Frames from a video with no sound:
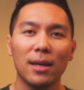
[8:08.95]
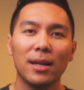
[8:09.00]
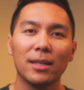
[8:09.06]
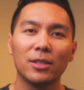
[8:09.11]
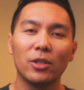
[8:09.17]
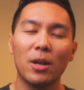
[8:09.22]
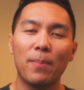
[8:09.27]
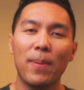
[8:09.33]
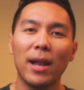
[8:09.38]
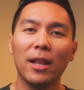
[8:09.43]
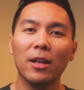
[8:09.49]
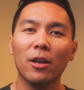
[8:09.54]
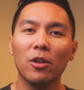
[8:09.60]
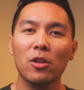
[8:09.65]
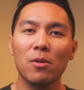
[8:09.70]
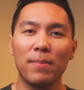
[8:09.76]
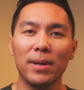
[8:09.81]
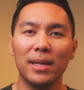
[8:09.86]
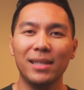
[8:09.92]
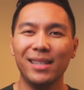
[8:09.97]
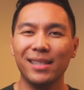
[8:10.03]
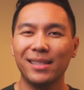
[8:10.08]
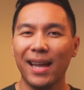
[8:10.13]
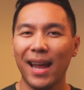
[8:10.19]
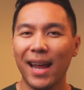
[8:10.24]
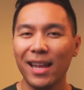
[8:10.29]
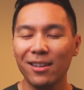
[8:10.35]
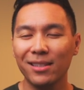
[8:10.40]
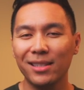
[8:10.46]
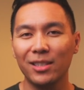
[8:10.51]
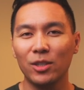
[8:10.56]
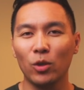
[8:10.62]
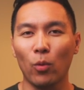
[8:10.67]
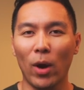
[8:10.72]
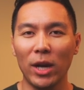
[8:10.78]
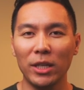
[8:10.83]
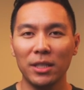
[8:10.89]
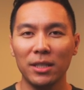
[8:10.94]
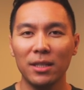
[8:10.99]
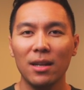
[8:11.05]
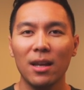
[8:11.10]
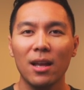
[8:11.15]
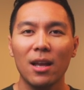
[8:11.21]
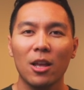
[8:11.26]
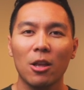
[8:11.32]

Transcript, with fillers: So depending on your business and your situation,